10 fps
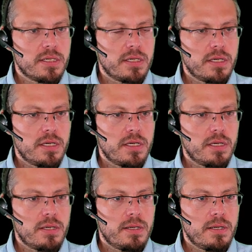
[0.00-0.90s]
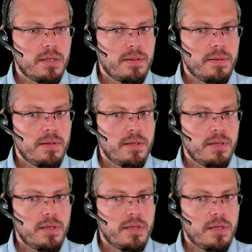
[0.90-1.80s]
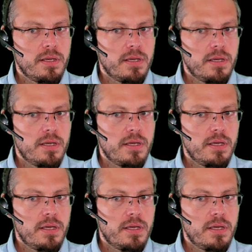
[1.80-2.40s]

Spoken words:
Nobody speaks.